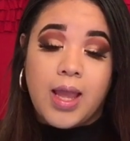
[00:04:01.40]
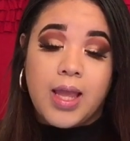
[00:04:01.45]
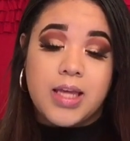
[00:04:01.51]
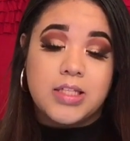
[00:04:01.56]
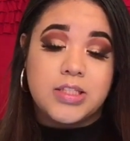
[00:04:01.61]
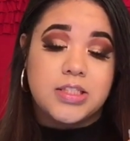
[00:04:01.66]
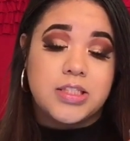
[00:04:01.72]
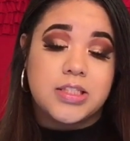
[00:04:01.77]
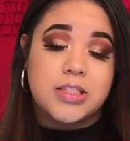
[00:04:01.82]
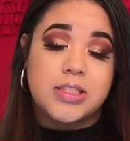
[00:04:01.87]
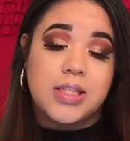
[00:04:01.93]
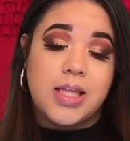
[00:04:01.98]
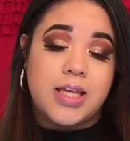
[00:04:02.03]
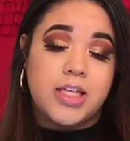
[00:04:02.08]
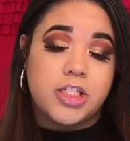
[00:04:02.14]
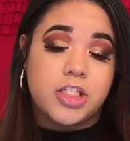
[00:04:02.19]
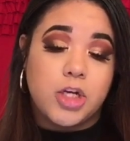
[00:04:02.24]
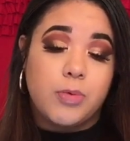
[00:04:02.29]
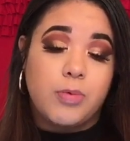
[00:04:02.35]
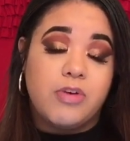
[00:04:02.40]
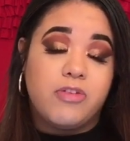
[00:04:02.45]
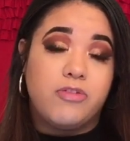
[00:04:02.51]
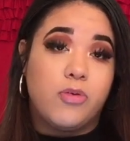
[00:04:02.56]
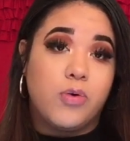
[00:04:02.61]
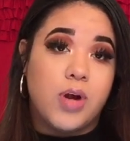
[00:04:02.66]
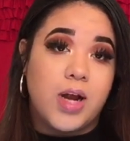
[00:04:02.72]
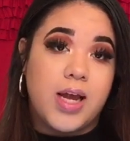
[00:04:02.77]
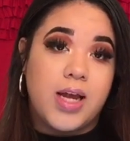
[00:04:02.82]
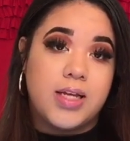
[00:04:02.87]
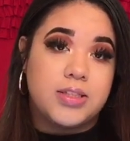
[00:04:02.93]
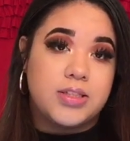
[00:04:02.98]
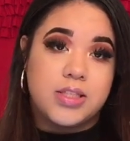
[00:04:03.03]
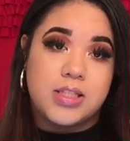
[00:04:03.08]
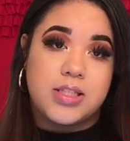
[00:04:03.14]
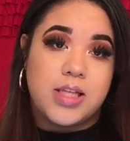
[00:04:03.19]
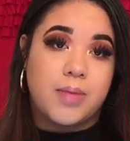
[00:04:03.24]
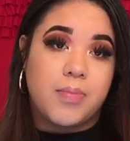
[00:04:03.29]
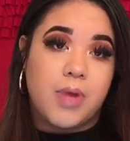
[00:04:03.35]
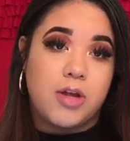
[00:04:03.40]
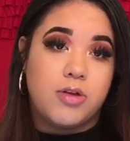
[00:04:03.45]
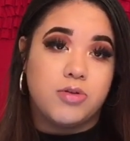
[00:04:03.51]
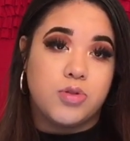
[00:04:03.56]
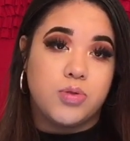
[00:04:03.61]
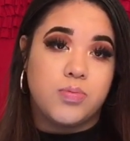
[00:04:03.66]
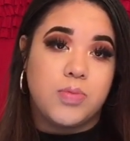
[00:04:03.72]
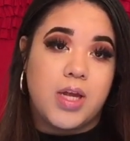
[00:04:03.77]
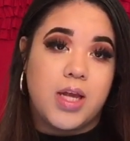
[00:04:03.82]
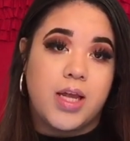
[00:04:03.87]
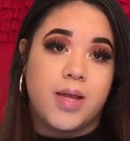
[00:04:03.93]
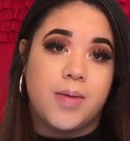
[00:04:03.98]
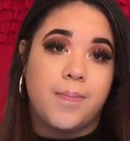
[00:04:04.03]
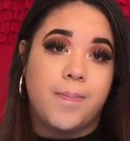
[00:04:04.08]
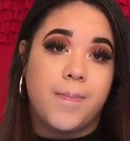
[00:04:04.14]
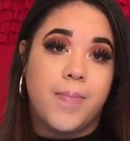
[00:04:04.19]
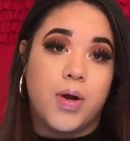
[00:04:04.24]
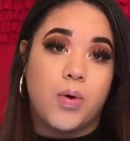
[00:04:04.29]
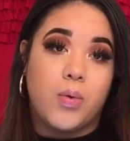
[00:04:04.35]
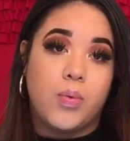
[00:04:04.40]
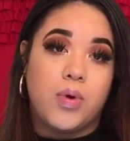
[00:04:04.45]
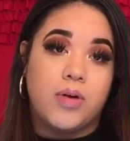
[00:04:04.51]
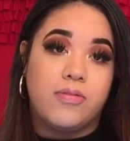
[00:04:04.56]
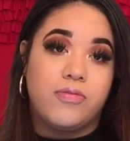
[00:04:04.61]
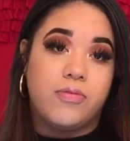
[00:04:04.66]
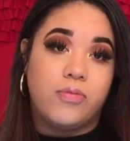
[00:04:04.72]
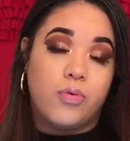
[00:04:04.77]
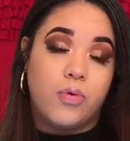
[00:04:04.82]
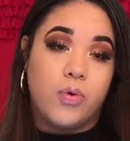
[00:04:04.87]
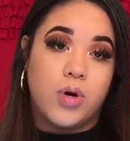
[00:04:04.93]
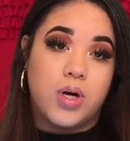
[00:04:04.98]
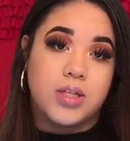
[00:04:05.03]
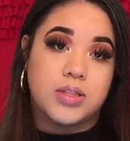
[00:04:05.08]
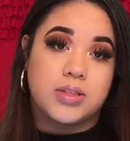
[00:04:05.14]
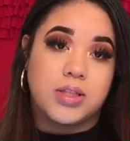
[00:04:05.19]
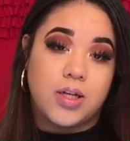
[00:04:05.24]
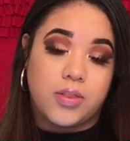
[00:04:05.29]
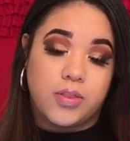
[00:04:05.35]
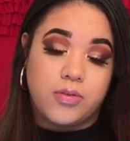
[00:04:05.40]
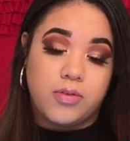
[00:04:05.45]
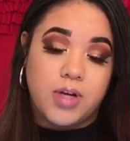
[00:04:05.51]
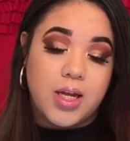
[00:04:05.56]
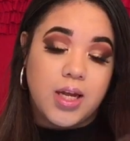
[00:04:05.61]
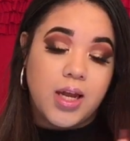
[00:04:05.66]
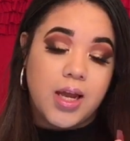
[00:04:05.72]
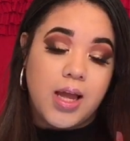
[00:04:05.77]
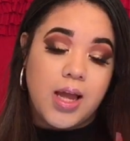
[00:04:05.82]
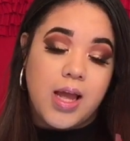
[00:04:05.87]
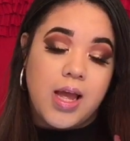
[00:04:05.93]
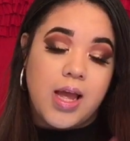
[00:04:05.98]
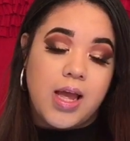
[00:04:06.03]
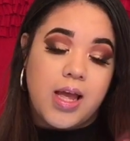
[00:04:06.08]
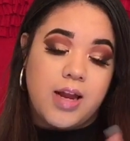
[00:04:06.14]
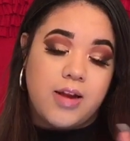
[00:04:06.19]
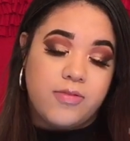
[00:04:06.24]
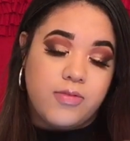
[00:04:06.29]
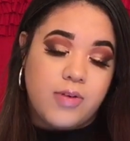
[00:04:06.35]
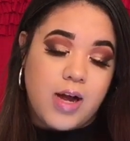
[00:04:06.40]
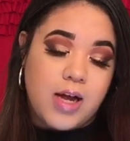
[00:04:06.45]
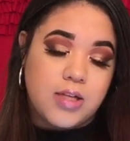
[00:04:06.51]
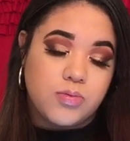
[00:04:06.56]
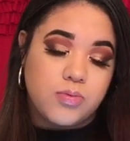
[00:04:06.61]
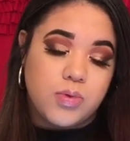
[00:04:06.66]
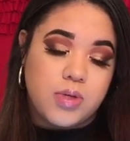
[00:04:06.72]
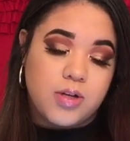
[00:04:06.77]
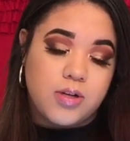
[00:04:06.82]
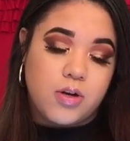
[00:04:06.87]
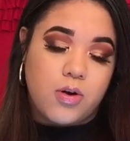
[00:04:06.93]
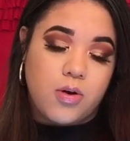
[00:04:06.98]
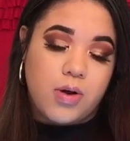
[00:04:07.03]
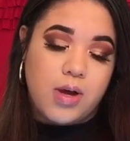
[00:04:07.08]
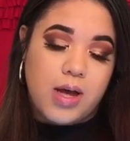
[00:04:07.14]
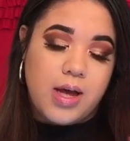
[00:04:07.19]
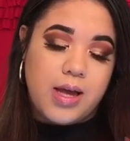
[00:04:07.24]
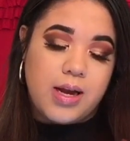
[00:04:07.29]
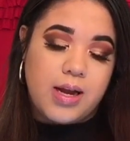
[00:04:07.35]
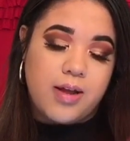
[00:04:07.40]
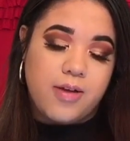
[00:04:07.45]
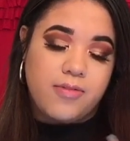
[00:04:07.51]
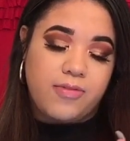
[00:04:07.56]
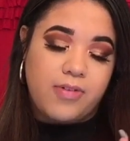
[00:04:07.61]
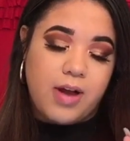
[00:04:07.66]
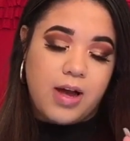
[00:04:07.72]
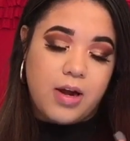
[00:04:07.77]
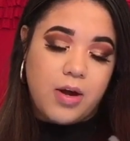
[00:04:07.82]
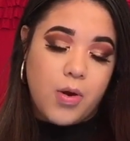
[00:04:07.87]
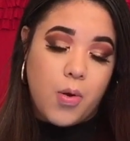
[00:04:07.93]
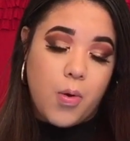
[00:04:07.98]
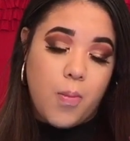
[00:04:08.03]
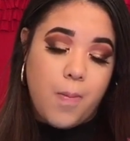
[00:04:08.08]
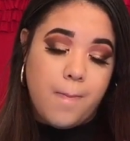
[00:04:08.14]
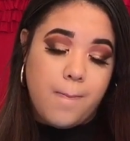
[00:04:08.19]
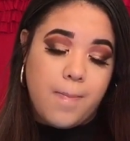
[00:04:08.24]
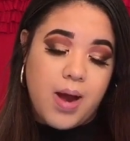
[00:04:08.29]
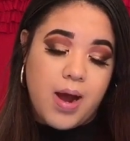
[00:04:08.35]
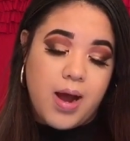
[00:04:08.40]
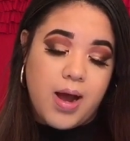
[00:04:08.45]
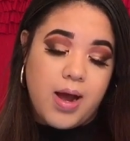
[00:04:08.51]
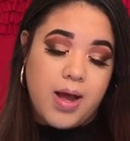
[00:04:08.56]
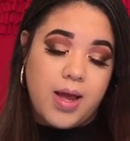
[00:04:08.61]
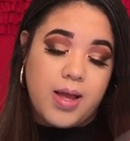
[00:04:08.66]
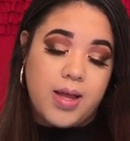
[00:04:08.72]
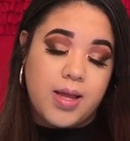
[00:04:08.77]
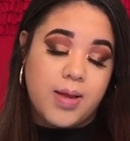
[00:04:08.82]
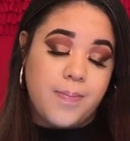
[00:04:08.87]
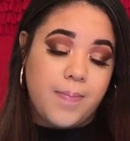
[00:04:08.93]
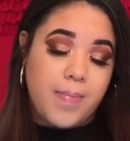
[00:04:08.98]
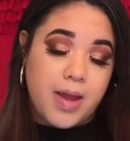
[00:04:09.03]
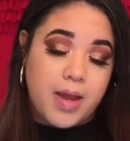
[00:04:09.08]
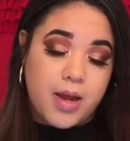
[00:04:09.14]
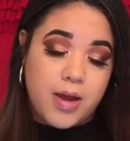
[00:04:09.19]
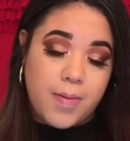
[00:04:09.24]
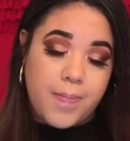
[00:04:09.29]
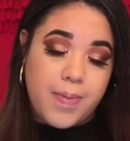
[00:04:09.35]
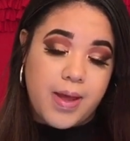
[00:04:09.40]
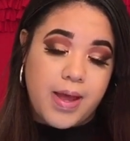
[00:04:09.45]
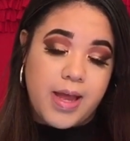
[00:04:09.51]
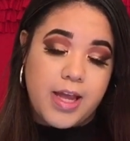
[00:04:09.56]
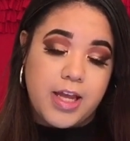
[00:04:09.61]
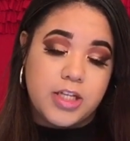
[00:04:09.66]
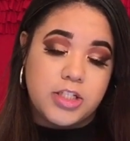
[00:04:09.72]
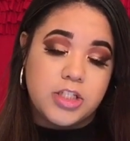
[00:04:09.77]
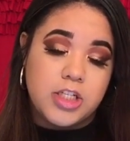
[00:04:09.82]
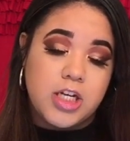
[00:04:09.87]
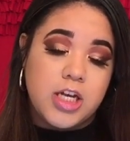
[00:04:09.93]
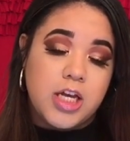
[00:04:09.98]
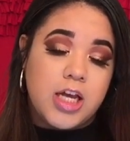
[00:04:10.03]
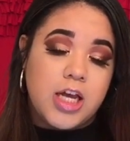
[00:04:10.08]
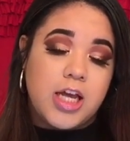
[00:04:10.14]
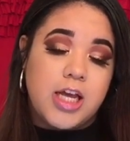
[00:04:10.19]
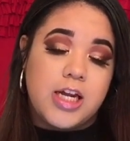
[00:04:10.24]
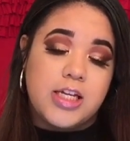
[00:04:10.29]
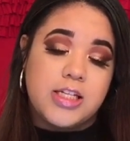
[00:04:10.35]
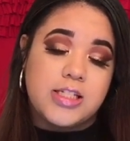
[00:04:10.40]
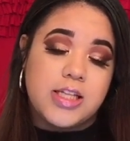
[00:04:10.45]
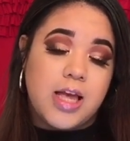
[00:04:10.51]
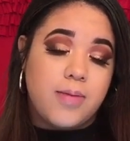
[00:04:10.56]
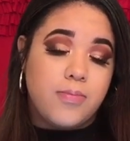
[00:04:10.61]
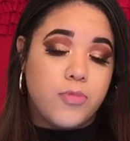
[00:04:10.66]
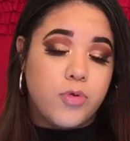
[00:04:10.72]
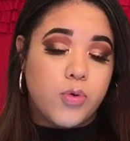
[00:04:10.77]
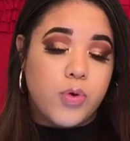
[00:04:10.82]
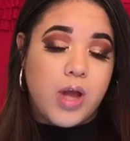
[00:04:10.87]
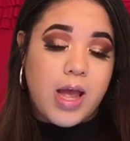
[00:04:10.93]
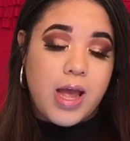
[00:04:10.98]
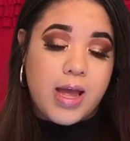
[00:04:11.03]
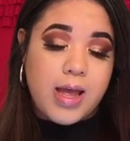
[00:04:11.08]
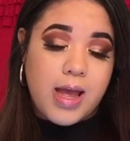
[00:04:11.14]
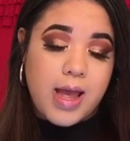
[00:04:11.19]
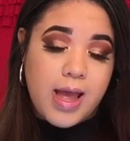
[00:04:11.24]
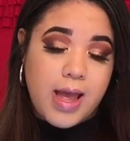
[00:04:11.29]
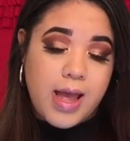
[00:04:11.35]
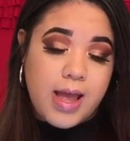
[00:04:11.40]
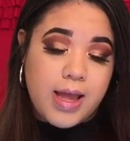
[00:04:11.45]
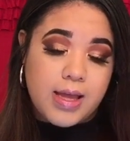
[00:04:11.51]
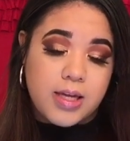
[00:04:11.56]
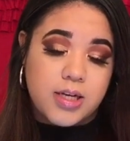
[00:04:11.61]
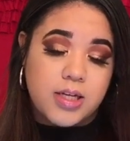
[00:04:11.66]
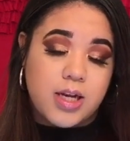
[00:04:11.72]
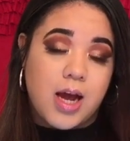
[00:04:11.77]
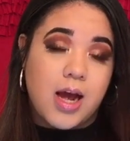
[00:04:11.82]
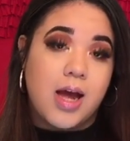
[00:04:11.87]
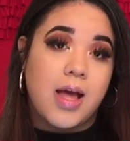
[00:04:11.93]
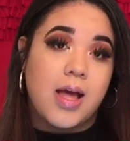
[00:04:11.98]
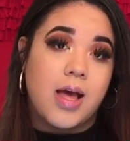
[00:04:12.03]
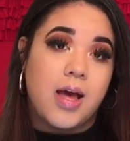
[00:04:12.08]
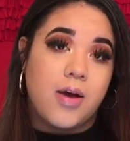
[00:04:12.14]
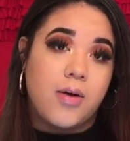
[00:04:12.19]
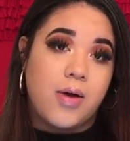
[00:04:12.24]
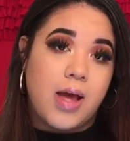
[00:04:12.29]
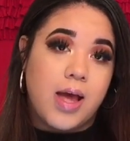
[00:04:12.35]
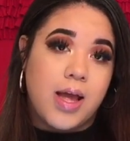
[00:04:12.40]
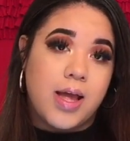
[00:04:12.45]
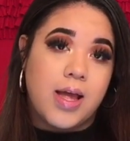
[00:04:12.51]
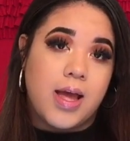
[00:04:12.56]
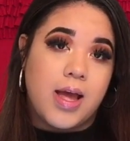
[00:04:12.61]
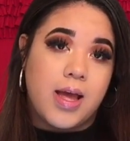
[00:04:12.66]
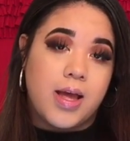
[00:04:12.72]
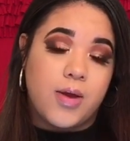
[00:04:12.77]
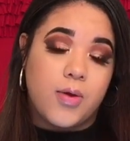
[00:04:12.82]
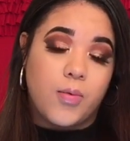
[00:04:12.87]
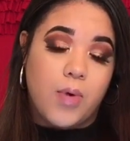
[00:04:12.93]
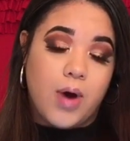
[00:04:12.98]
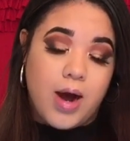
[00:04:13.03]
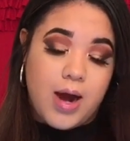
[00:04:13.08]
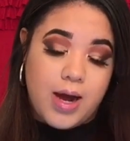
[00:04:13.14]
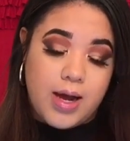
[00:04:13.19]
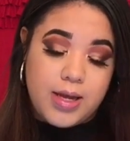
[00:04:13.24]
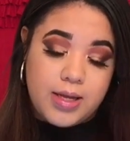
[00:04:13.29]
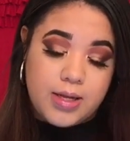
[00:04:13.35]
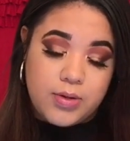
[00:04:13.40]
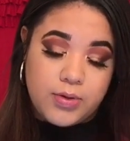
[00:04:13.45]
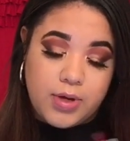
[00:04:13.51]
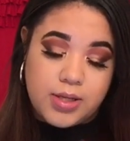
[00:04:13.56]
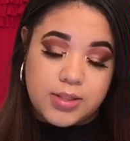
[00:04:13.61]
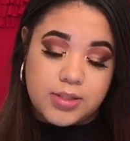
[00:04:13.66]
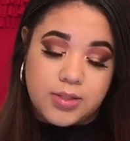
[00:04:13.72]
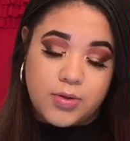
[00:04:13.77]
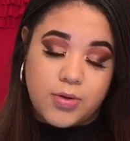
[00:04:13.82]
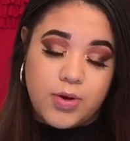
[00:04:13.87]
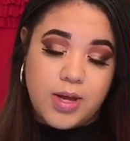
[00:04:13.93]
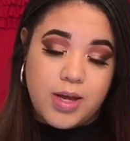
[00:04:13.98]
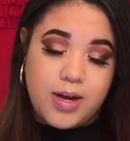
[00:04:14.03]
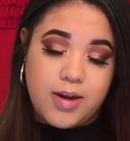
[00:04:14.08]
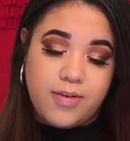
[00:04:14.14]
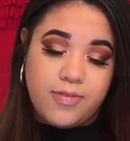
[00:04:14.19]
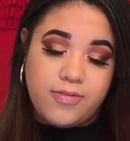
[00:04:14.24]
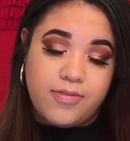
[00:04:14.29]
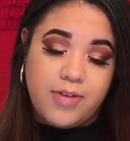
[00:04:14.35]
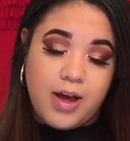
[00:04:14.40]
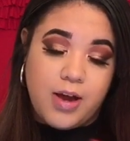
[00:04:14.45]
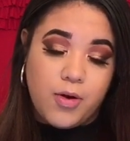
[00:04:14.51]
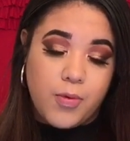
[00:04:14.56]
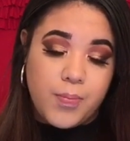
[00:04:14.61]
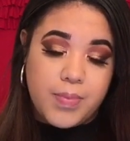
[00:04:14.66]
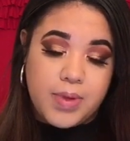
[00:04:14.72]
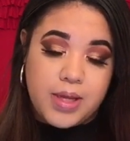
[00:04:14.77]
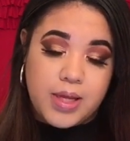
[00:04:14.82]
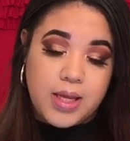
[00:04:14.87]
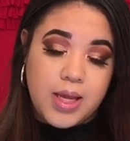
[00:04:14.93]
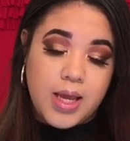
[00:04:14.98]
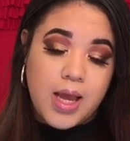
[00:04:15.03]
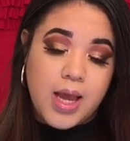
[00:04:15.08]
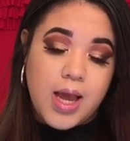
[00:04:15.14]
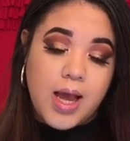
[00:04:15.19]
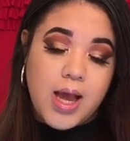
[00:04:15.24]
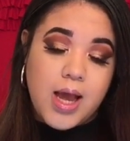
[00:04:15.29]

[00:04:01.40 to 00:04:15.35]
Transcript: It's just Laysha with four A's, just like my YouTube name, but with four instead of three. And if you guys want to go ahead and follow my makeup page, it is l a a y. You guys can go ahead and follow me.